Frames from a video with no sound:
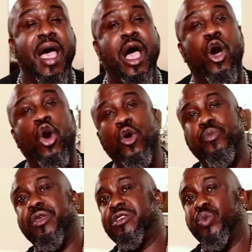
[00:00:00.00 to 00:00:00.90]
I
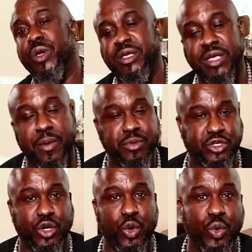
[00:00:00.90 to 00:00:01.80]
hope this week's
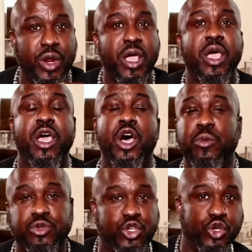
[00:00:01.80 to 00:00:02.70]
episode
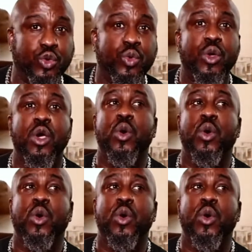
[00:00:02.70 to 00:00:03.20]
helped you